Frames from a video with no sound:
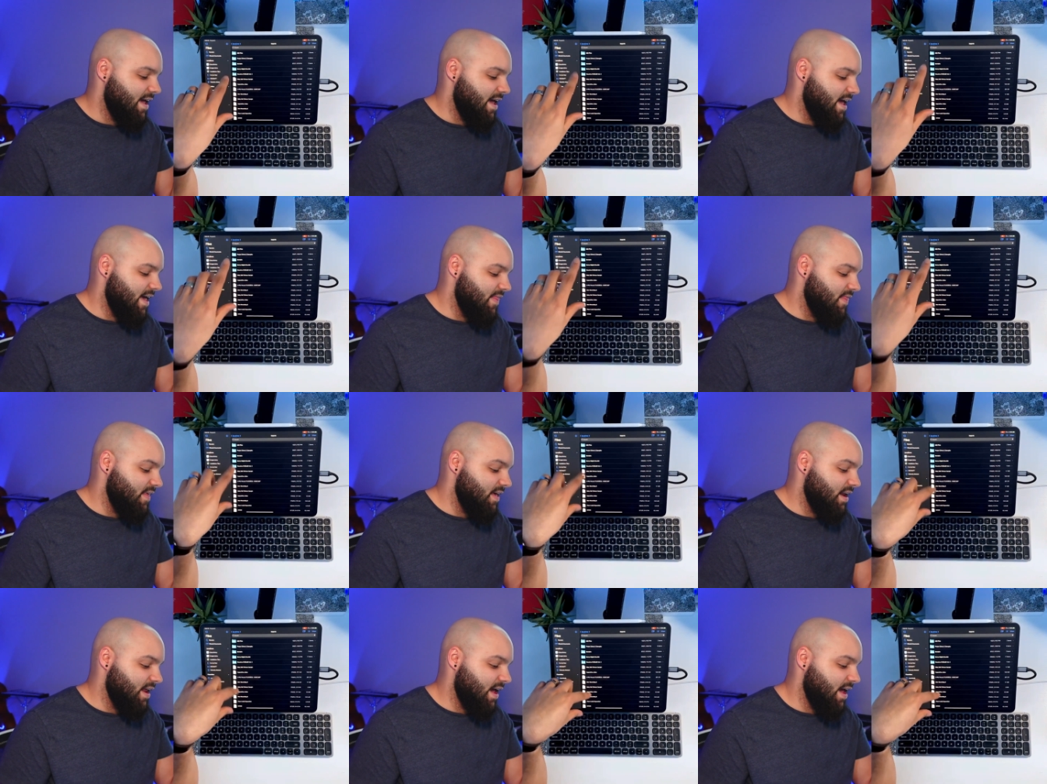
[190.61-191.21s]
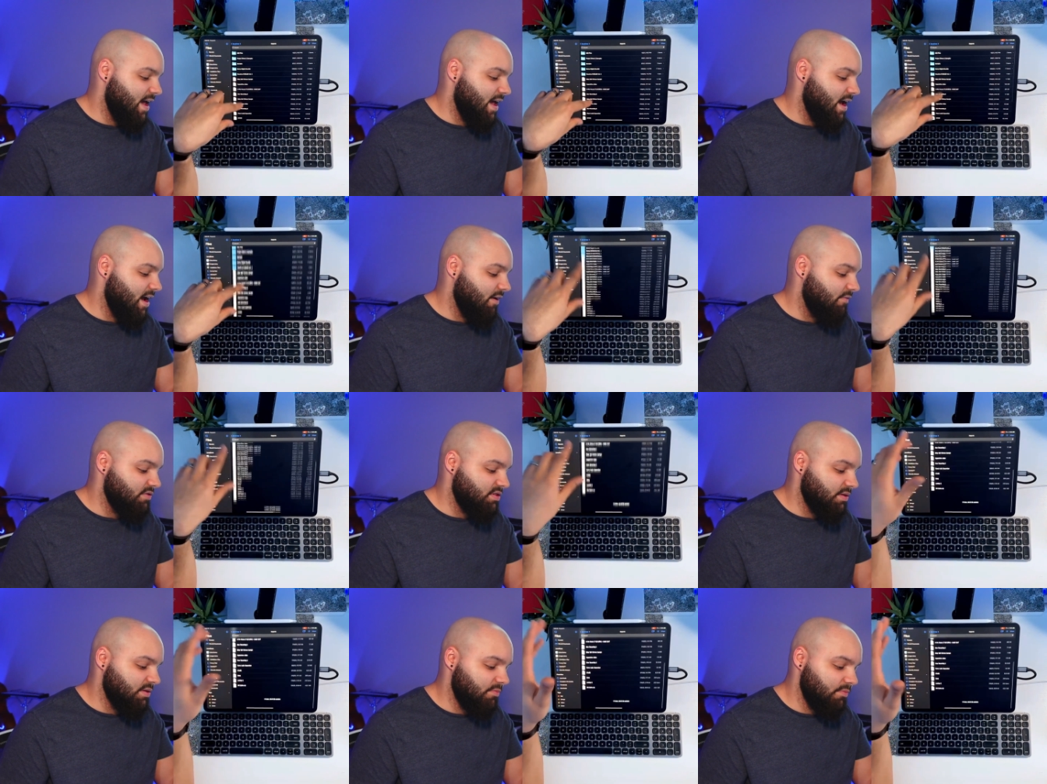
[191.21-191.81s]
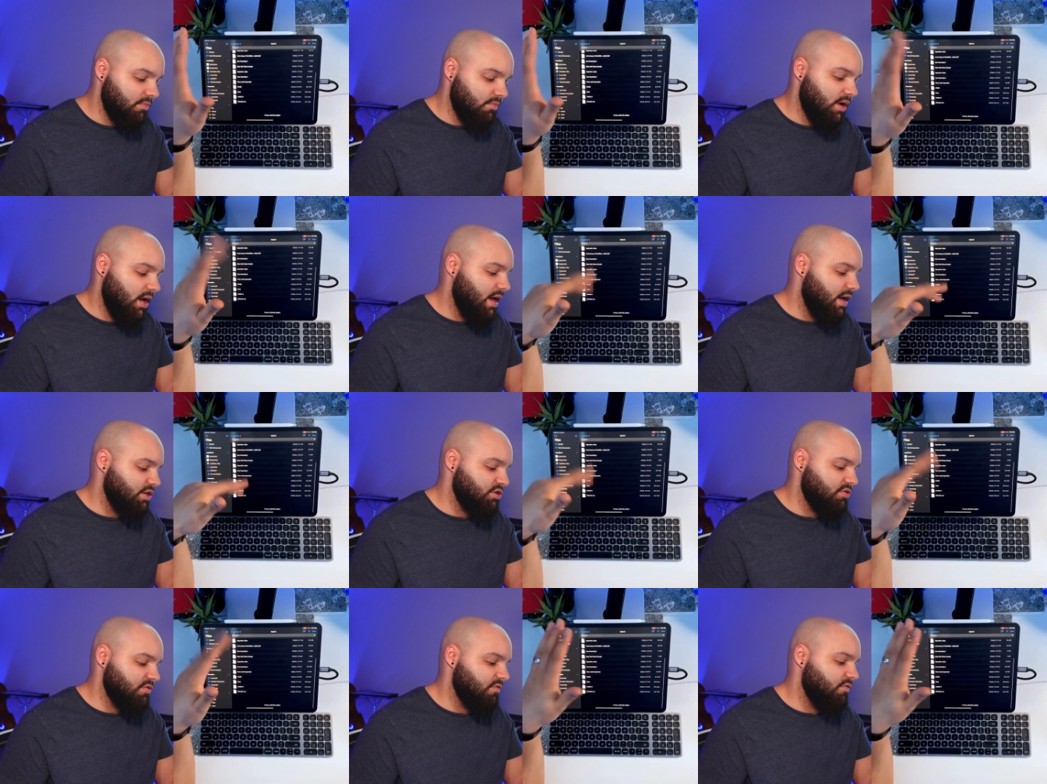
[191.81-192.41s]
and then I have some
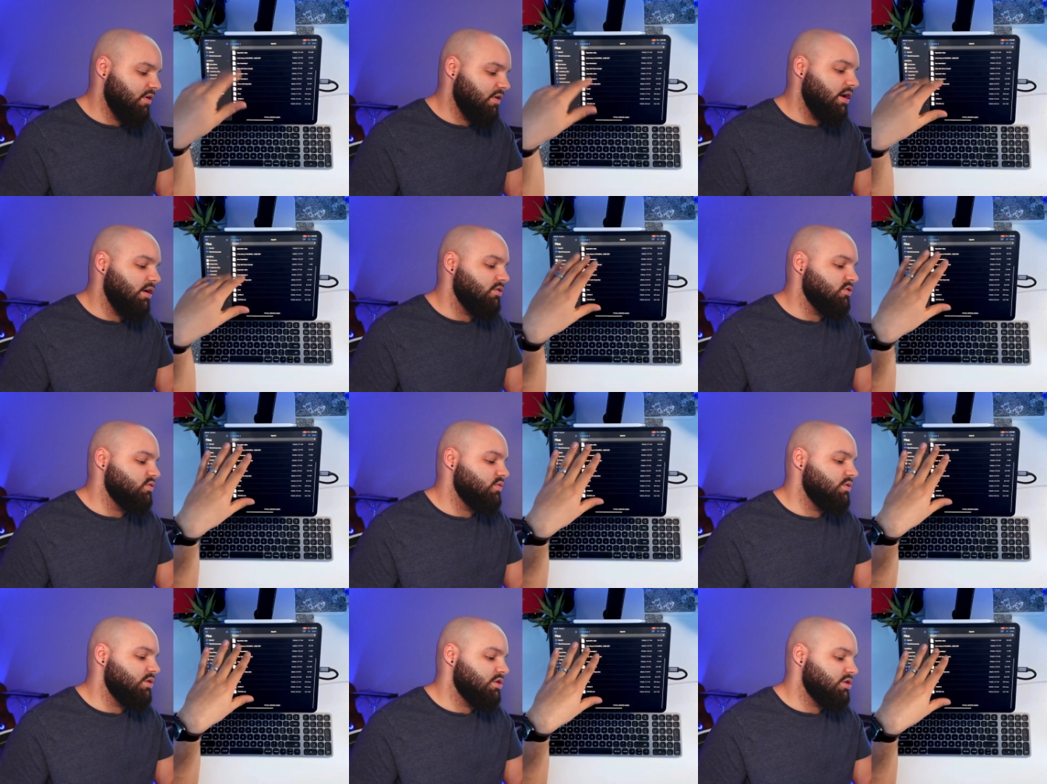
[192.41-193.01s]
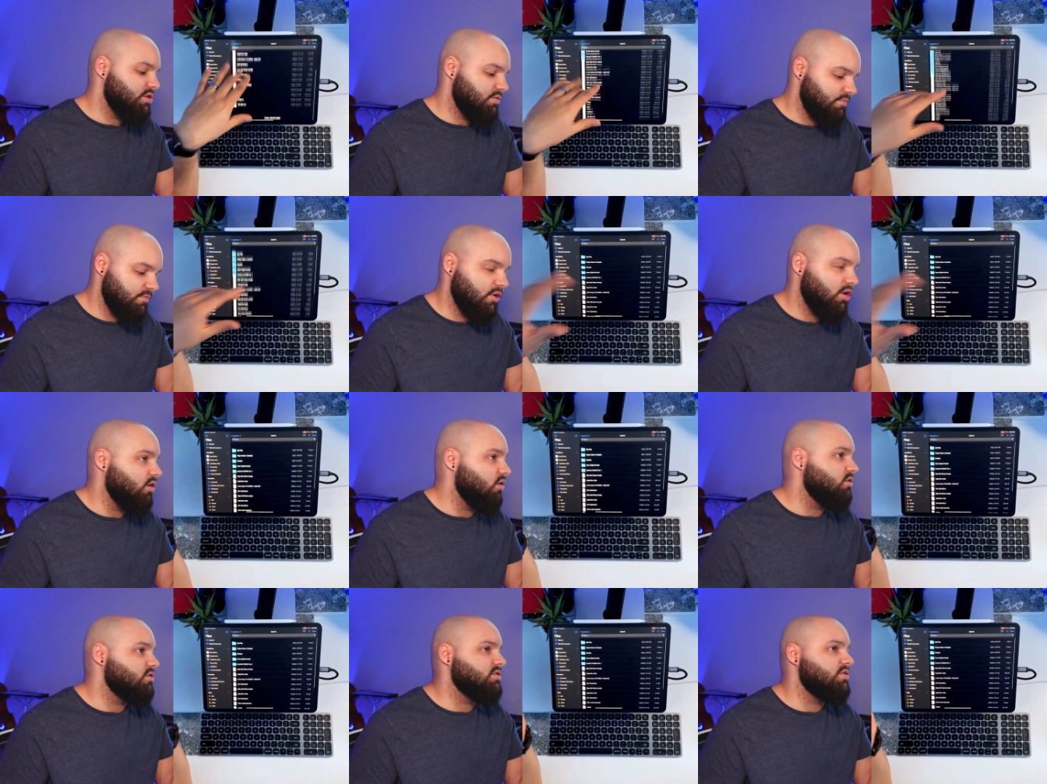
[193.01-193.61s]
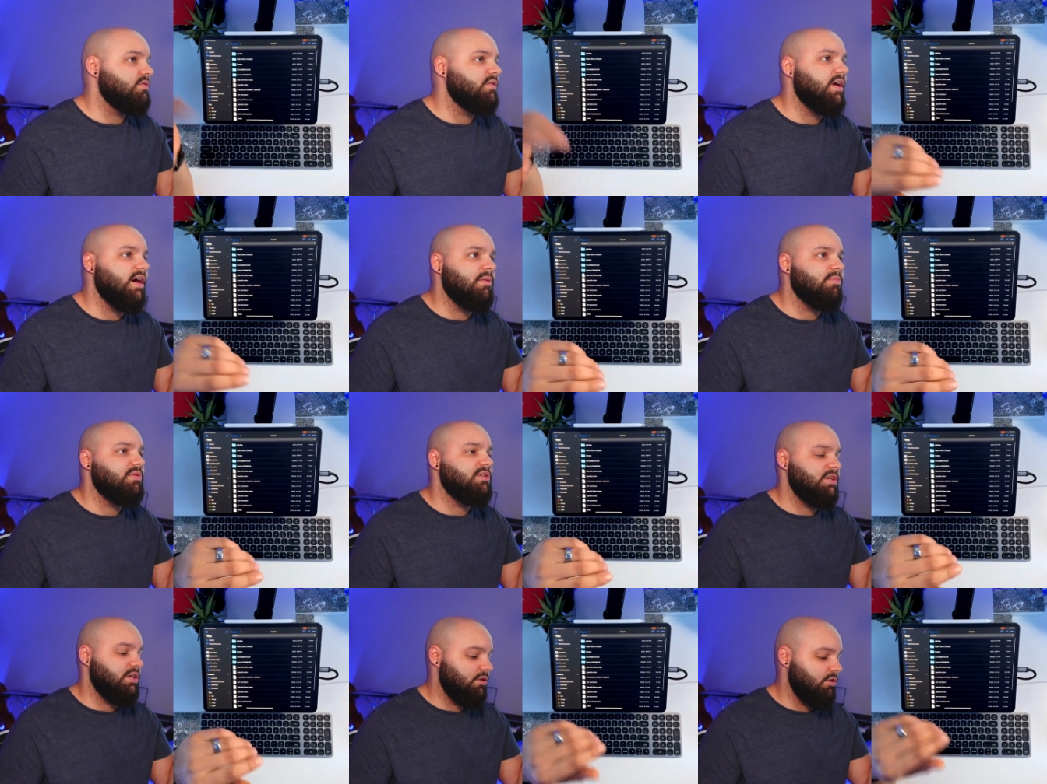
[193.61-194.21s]
extra files which are also not
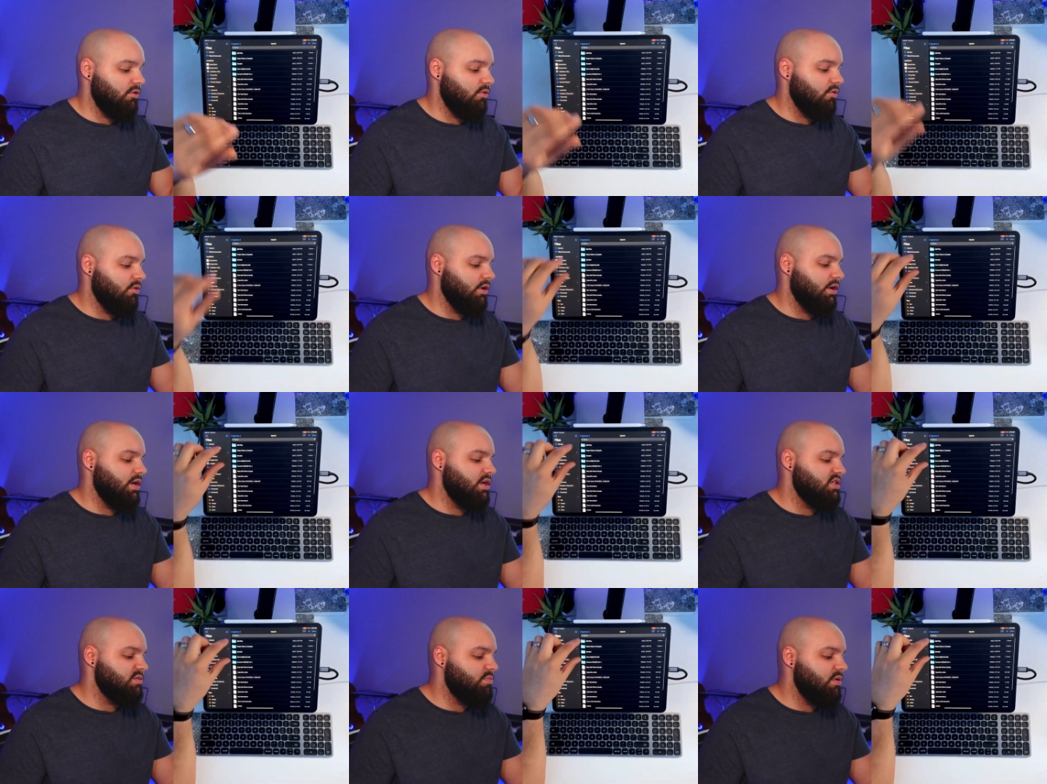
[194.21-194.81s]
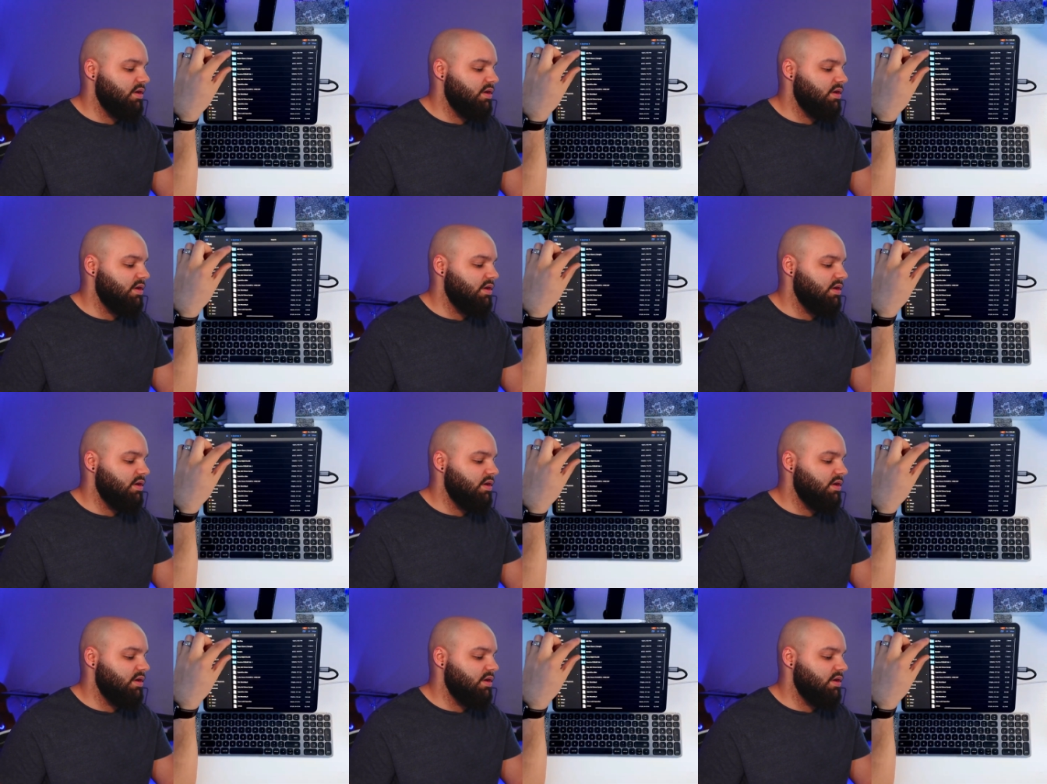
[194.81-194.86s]
particularly organized.